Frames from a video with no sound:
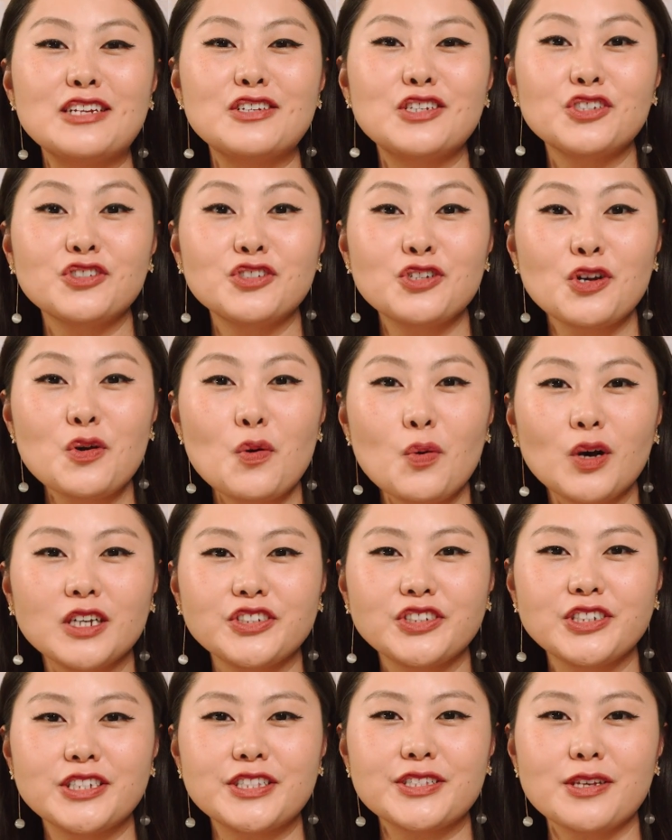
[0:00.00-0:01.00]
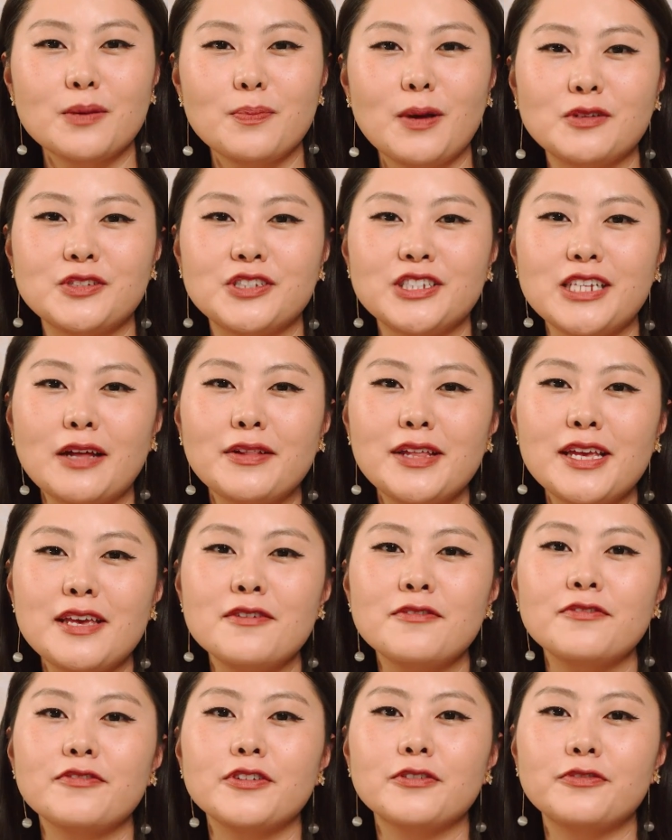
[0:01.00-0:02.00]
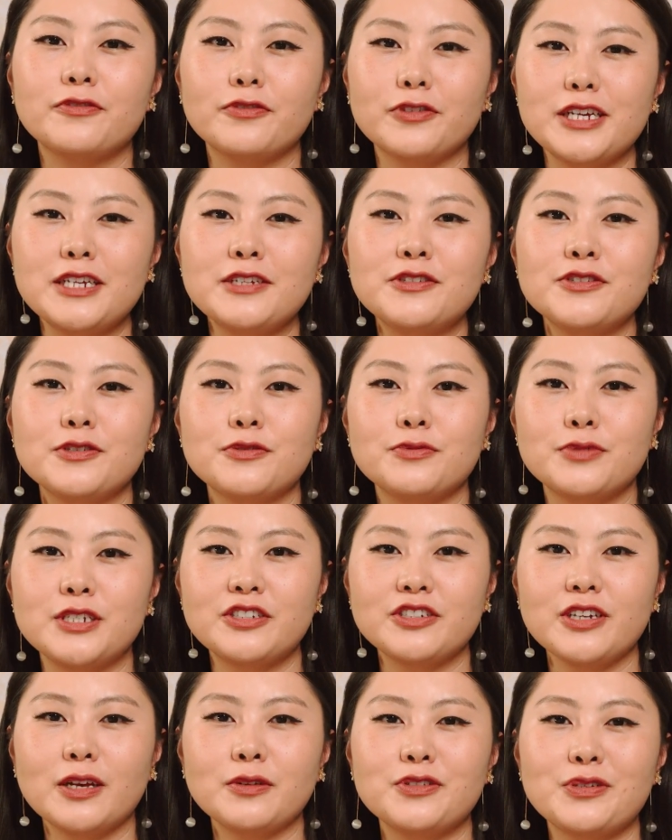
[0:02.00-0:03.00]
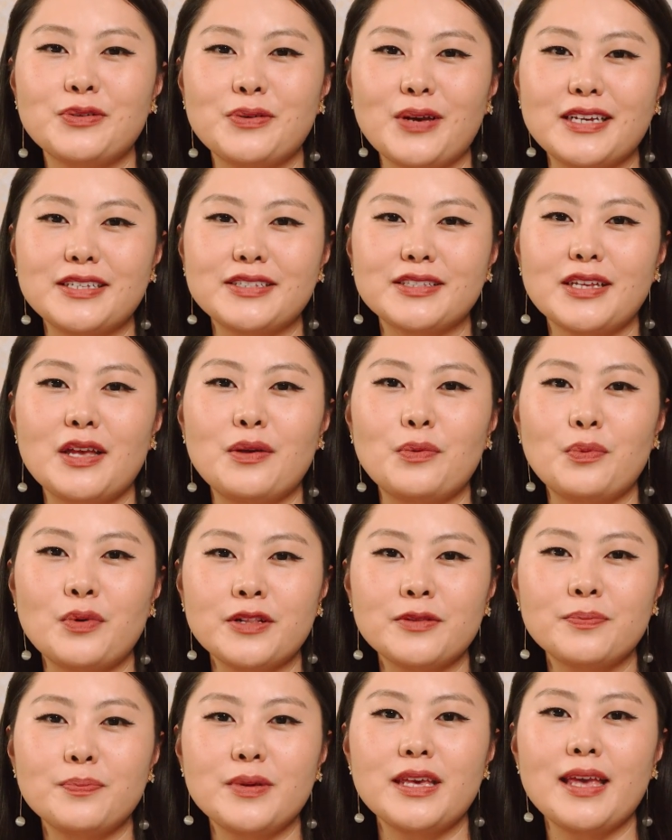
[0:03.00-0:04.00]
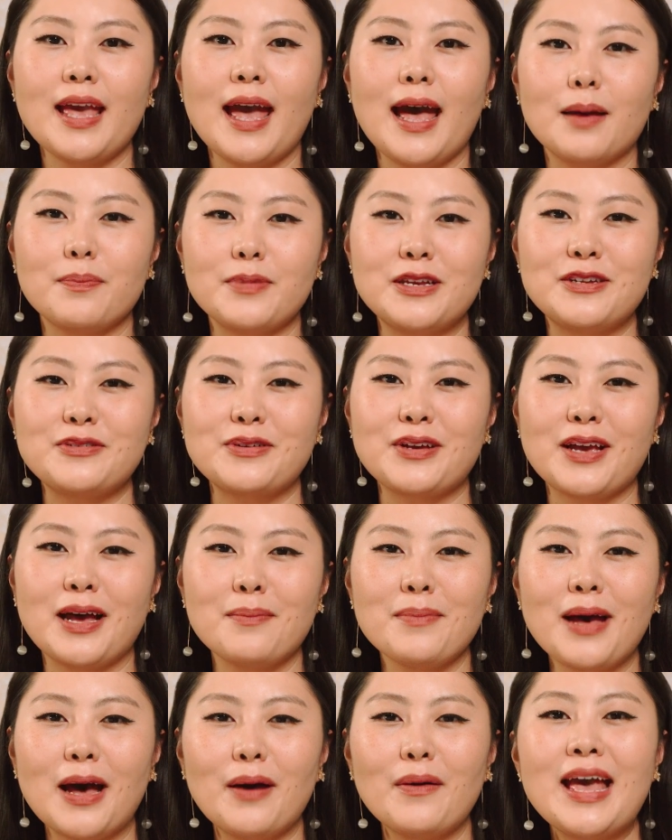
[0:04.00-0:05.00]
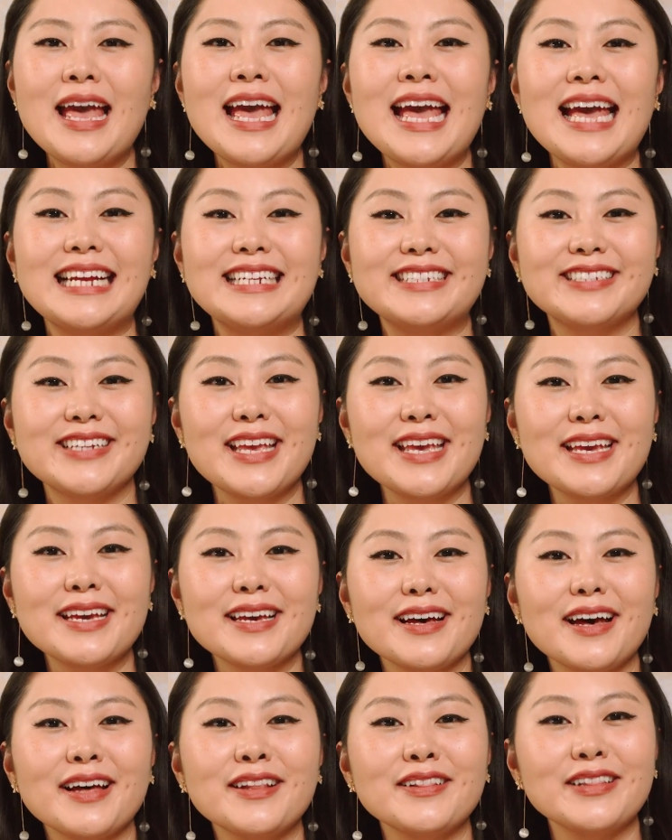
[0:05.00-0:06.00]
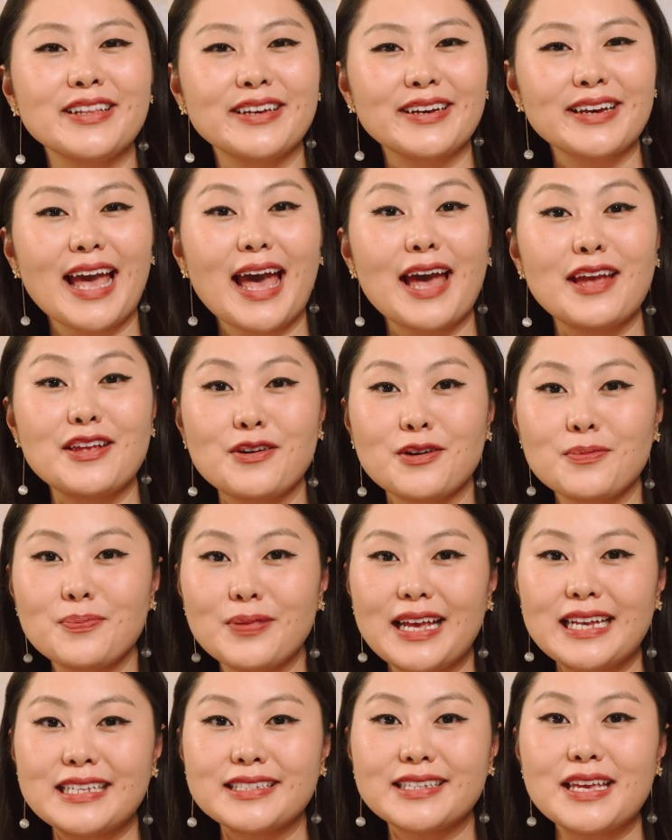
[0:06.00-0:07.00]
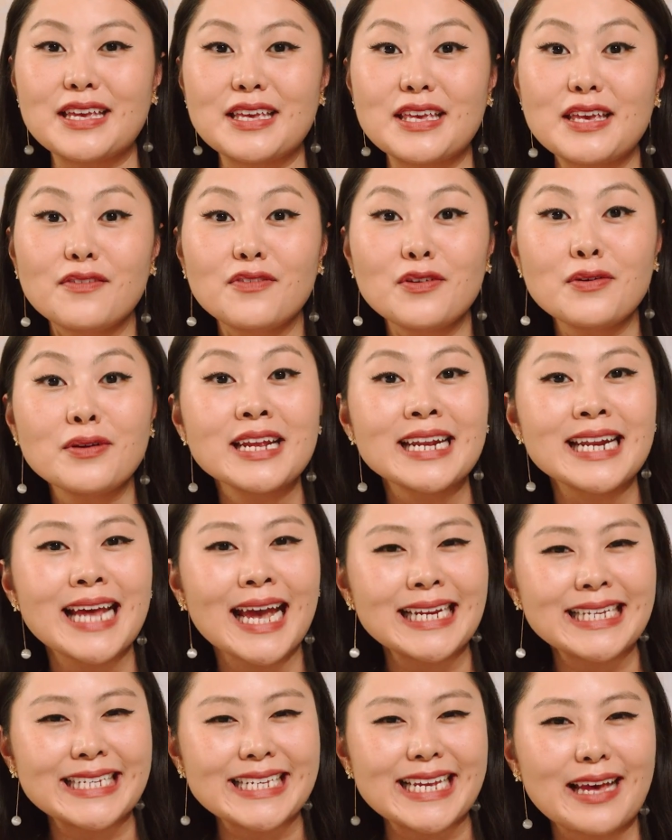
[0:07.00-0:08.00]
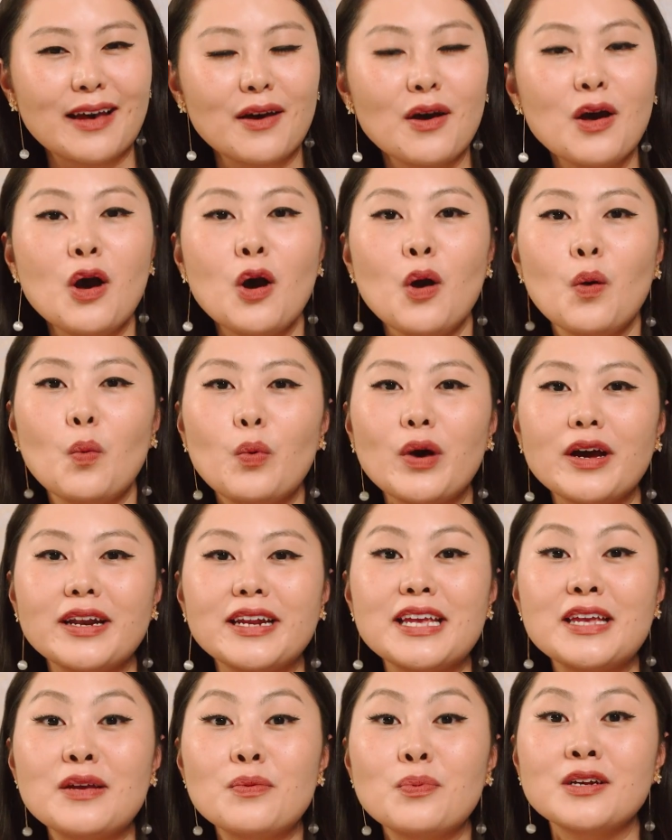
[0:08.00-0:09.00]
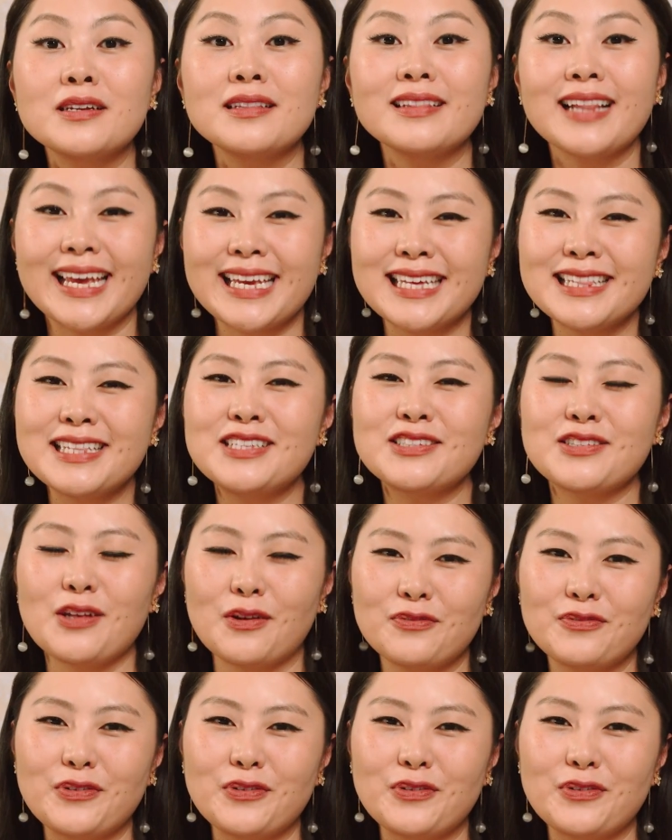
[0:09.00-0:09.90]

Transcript: additional questions about selling, feel free to reach out to us and we'll be happy to come out and take a look at your place and give you an idea what it would likely sell